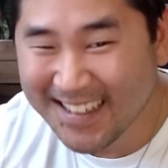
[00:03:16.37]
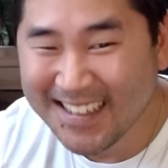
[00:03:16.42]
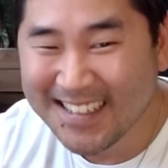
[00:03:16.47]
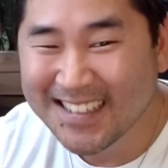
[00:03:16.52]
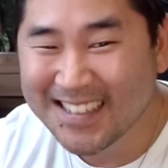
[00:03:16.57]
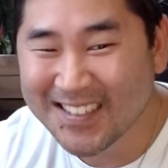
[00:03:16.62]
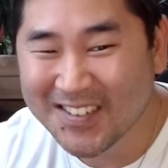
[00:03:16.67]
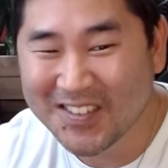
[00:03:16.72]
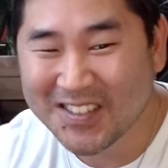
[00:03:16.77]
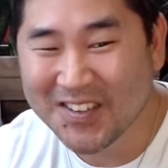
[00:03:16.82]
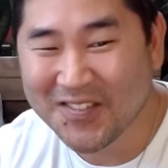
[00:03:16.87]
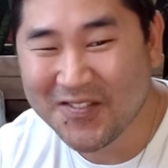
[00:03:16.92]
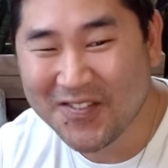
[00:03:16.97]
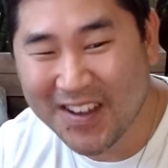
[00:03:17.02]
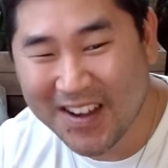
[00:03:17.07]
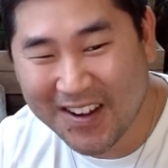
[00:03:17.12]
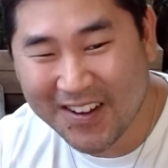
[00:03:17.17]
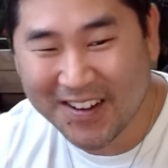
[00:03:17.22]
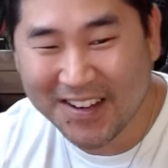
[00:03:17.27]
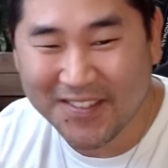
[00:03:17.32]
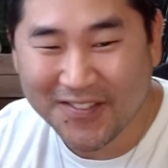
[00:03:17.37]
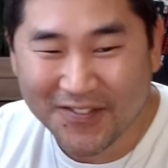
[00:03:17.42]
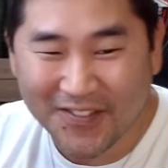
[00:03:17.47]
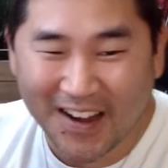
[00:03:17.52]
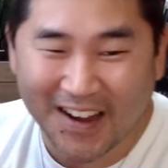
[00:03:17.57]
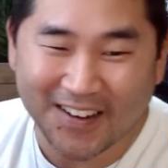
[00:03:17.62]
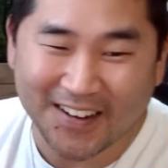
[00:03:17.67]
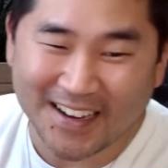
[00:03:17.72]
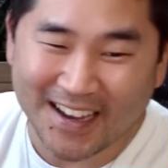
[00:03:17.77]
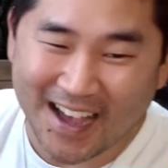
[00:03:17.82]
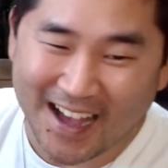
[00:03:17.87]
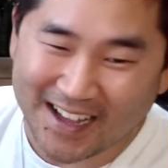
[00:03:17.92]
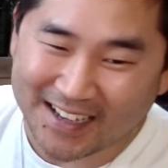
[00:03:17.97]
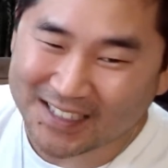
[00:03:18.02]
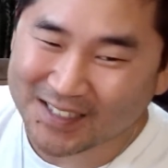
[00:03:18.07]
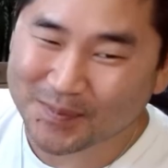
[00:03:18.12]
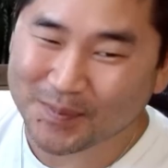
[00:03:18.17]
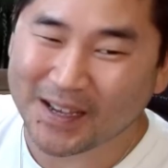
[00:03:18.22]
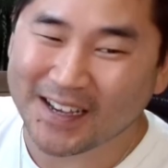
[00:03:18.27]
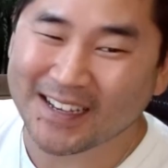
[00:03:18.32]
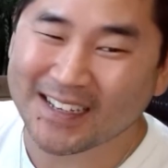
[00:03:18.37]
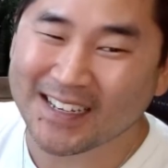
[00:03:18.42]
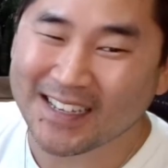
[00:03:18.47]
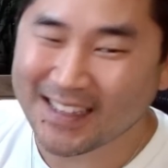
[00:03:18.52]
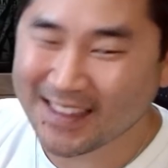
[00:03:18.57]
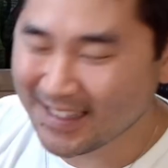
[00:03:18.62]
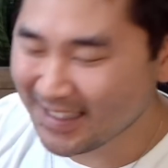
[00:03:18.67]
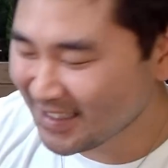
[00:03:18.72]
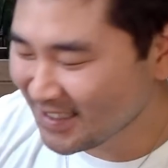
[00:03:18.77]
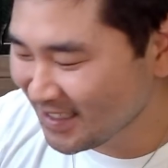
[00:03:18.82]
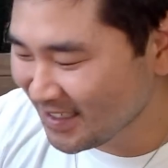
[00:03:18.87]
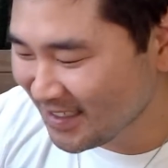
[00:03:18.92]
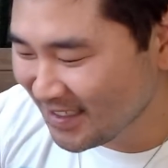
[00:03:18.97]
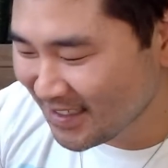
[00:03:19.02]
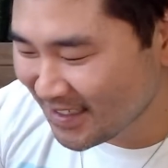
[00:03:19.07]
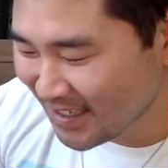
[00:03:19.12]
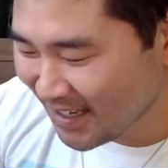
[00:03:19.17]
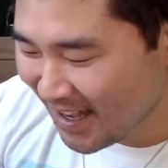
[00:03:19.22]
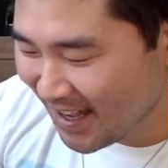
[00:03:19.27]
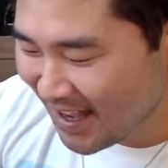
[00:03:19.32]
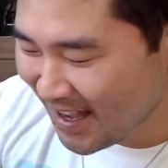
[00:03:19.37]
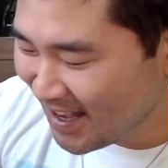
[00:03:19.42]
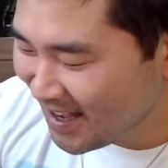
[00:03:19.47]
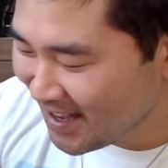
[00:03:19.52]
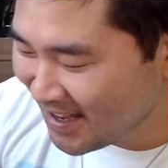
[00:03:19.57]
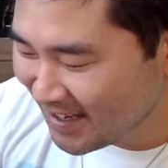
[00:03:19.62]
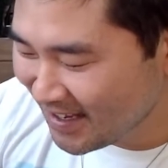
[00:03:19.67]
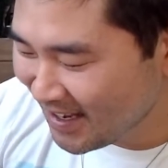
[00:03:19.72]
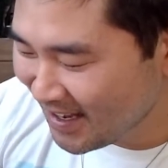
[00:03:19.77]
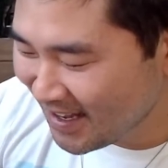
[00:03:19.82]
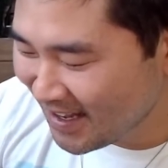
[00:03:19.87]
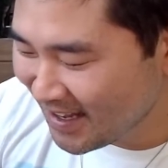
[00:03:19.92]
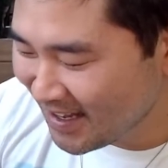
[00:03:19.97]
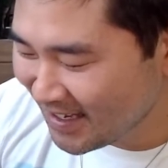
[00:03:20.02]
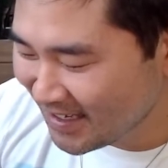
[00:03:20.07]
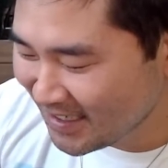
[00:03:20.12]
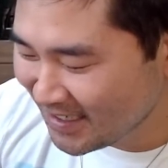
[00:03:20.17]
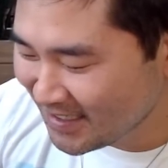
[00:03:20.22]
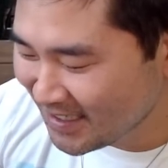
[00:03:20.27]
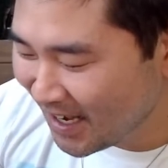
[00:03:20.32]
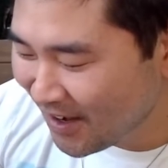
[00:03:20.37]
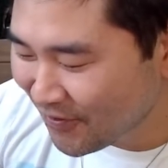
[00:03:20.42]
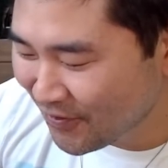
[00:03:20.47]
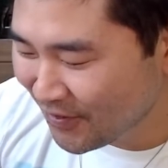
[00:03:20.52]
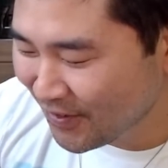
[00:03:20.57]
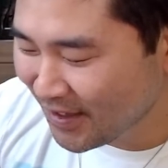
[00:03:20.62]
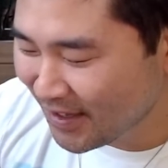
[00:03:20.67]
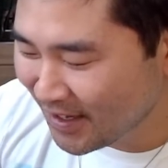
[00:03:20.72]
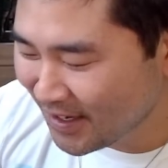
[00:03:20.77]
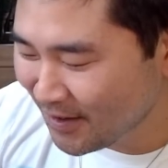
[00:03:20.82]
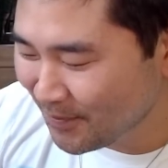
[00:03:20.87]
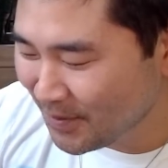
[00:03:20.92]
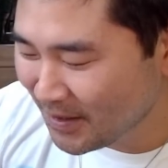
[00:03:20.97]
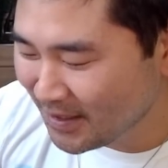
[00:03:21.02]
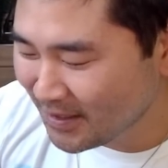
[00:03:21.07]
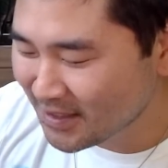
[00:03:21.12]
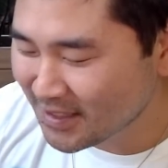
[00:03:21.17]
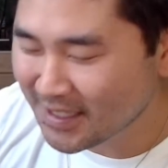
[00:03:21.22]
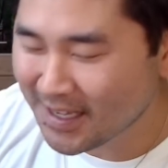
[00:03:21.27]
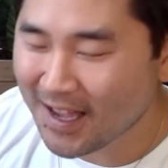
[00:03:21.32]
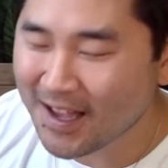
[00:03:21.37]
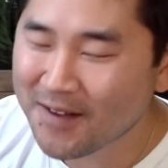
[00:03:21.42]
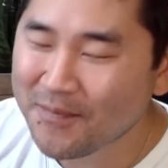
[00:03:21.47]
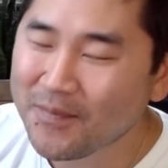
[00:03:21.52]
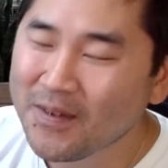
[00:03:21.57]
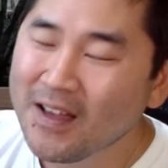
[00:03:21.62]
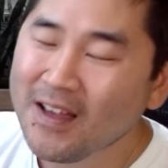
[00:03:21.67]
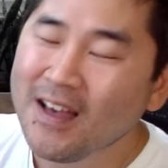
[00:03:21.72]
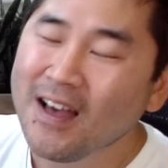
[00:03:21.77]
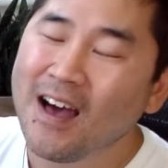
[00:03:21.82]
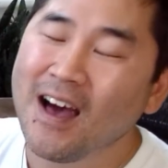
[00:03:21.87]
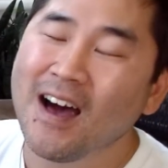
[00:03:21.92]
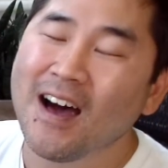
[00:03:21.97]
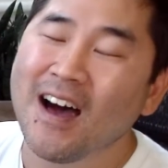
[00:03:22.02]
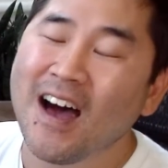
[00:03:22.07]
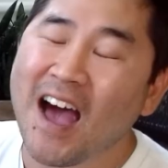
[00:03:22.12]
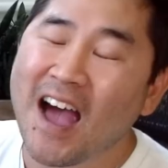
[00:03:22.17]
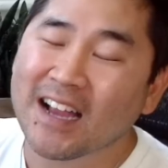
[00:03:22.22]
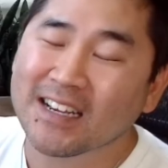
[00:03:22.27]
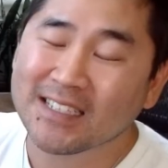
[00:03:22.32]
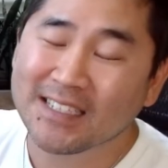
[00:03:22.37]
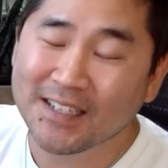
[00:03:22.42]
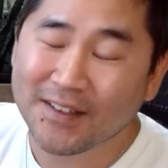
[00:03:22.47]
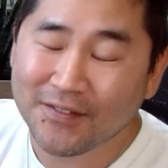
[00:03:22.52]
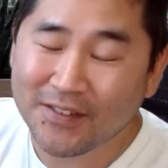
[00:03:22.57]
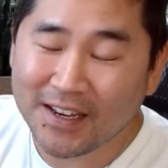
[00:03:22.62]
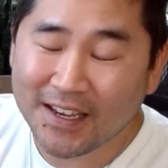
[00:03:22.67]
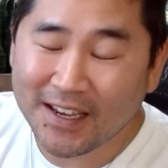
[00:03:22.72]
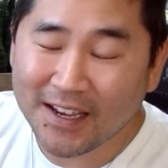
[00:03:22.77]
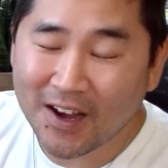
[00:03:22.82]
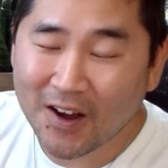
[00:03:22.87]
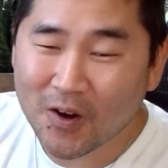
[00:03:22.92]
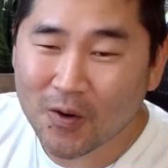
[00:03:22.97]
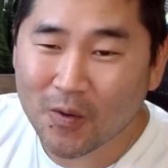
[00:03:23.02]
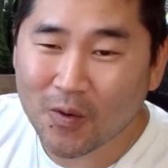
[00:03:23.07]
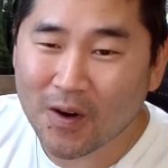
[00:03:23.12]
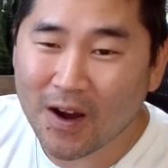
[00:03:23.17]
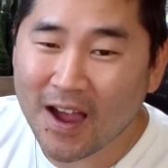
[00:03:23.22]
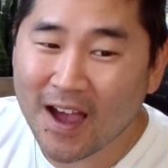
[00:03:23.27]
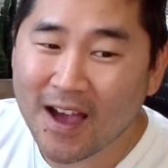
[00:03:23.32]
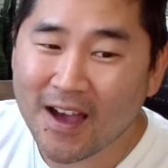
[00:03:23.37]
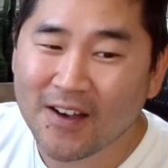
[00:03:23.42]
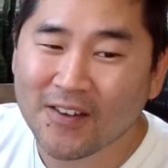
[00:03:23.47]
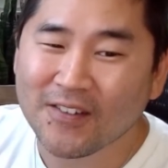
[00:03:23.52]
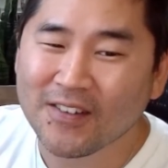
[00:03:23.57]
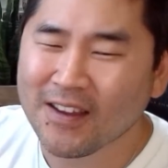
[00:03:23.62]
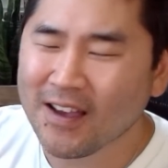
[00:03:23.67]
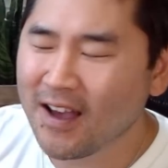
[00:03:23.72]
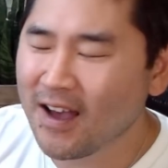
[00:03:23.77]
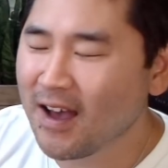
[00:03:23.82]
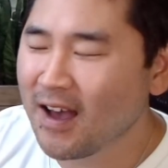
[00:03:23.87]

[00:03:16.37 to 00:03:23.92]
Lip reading: So it's a very fiery aspect, and this is definitely going to be some activity around